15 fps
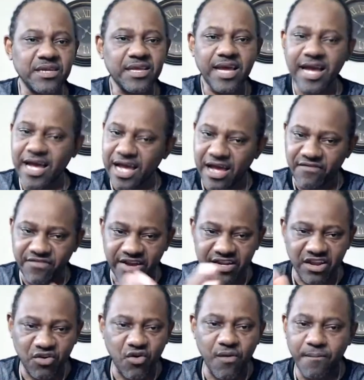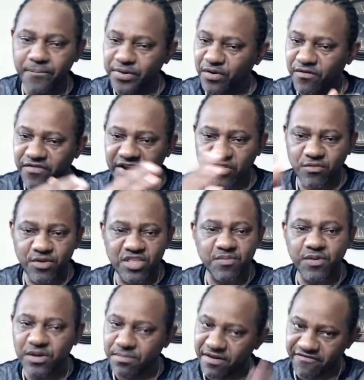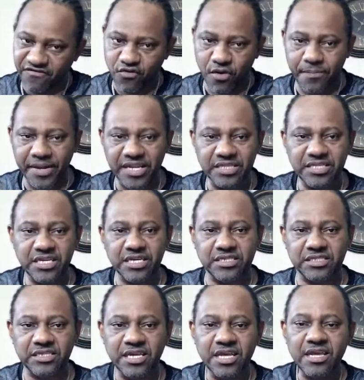And have had a company with value much money before politics.